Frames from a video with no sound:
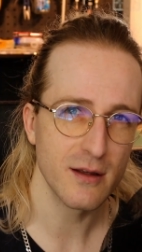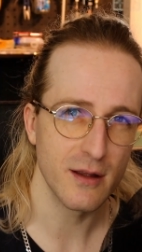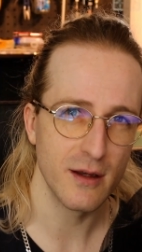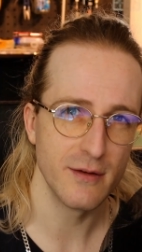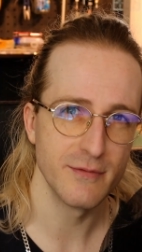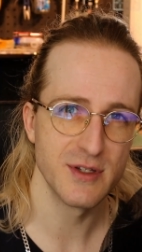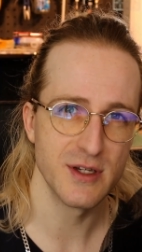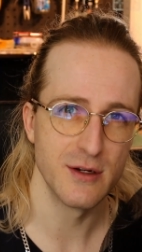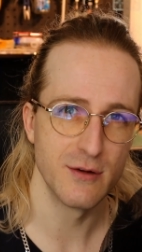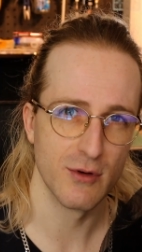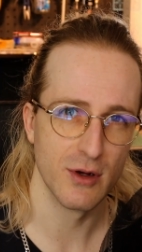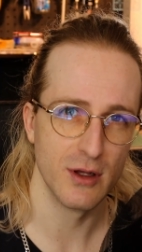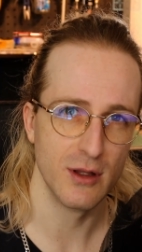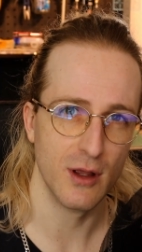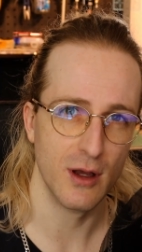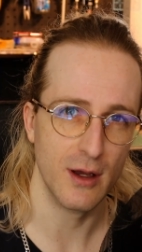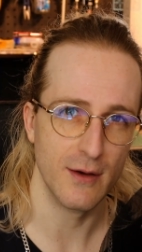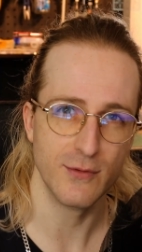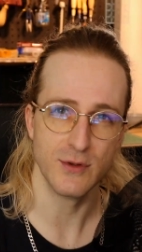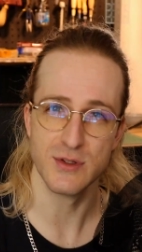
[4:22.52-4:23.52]
gloves in real
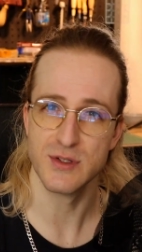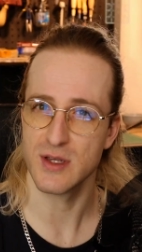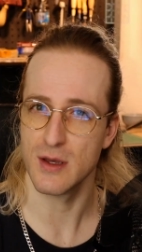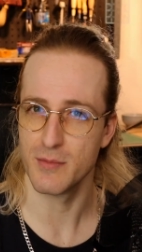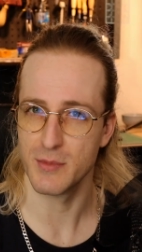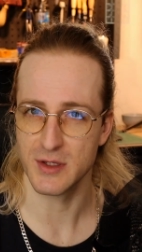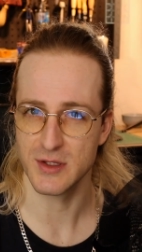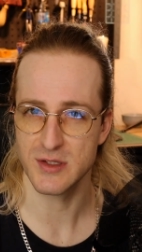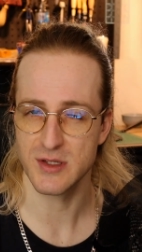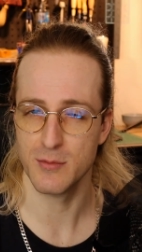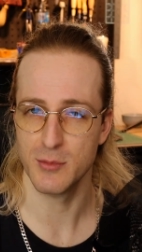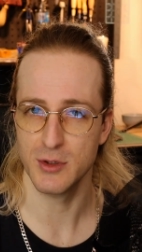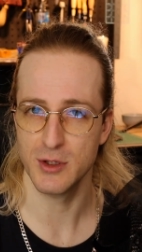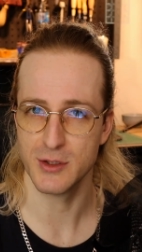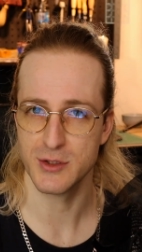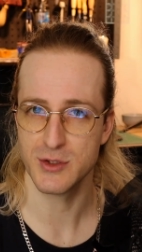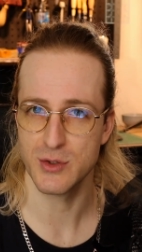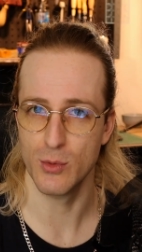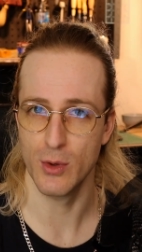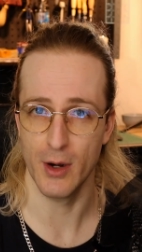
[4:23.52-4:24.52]
life use something similar
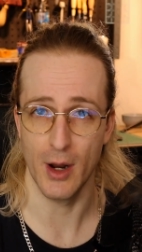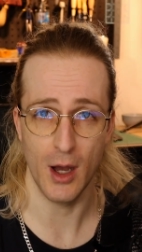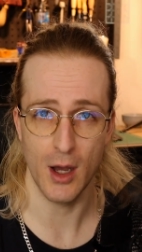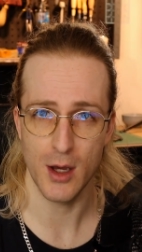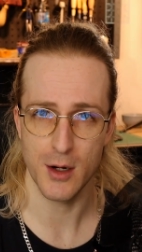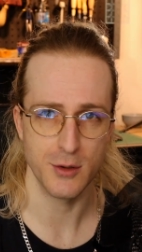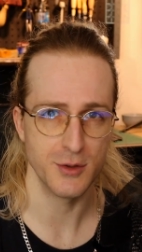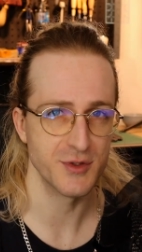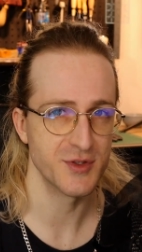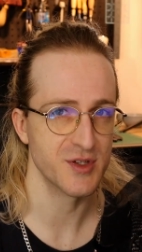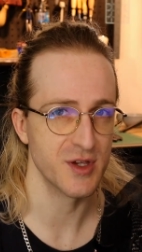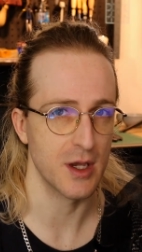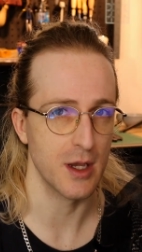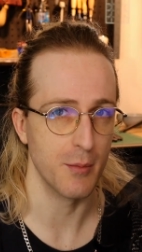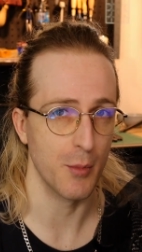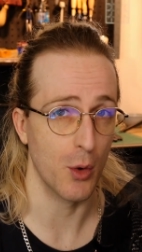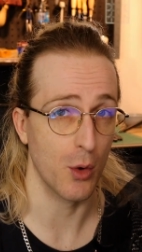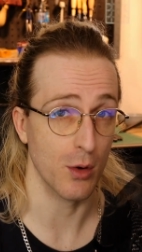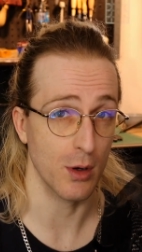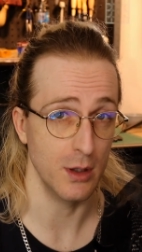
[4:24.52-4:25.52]
to an Arnold
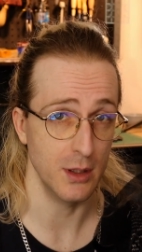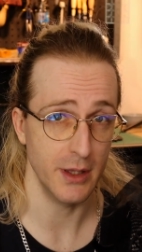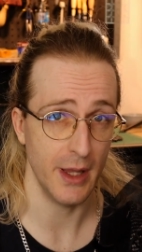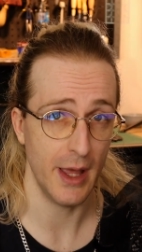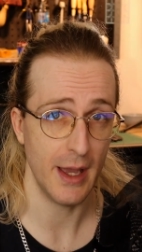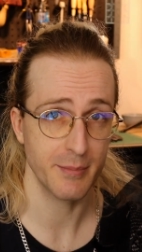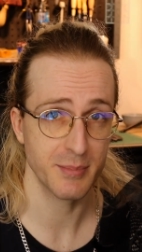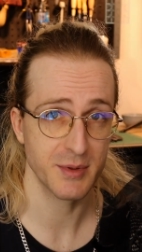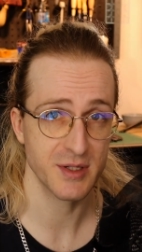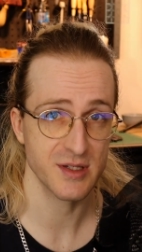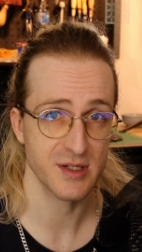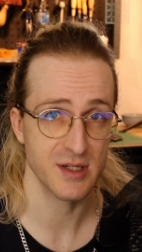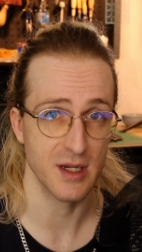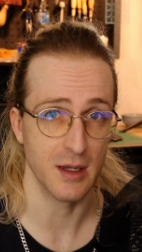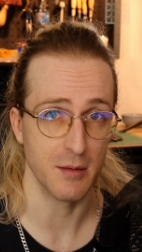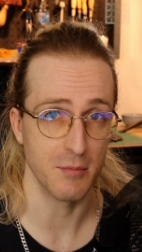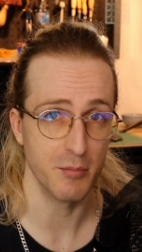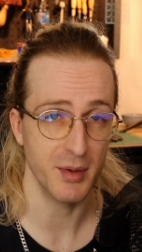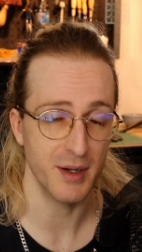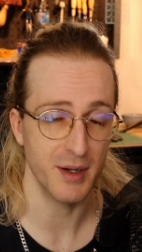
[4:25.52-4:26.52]
seam or a lapped seam,